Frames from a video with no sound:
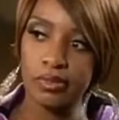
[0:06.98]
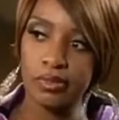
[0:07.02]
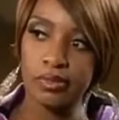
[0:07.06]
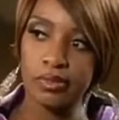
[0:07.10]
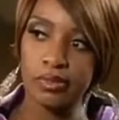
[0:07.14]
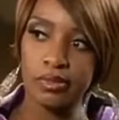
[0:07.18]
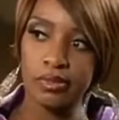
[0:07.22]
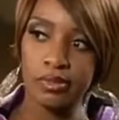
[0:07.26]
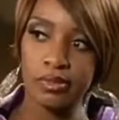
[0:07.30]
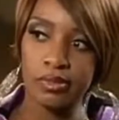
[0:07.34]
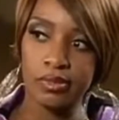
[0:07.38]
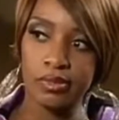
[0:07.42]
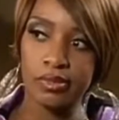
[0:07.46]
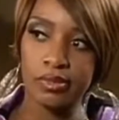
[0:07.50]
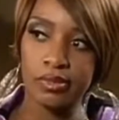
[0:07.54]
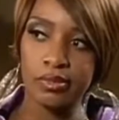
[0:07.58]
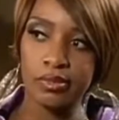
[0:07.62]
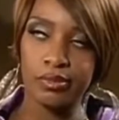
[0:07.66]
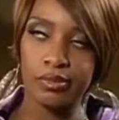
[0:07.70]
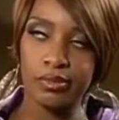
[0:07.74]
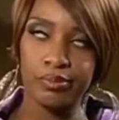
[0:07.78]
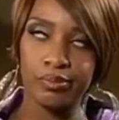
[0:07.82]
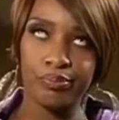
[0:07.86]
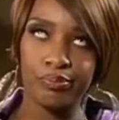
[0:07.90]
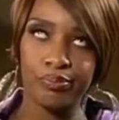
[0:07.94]

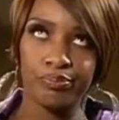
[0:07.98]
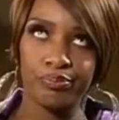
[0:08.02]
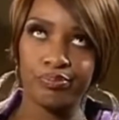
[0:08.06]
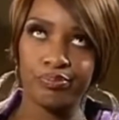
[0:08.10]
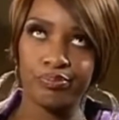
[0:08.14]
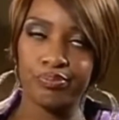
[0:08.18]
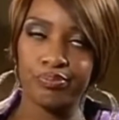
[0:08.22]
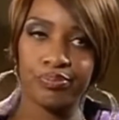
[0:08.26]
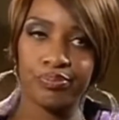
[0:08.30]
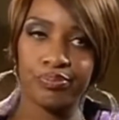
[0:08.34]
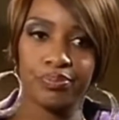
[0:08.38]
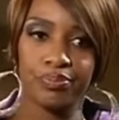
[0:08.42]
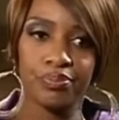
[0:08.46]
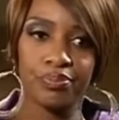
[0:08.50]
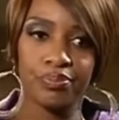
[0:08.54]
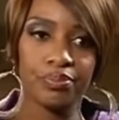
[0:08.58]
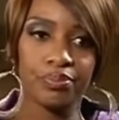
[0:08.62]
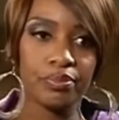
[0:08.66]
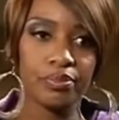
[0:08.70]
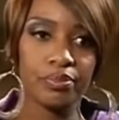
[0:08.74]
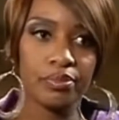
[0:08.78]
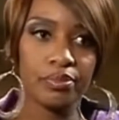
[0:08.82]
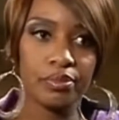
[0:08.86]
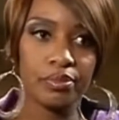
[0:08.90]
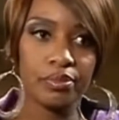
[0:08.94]

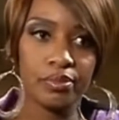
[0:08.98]
Nobody speaks.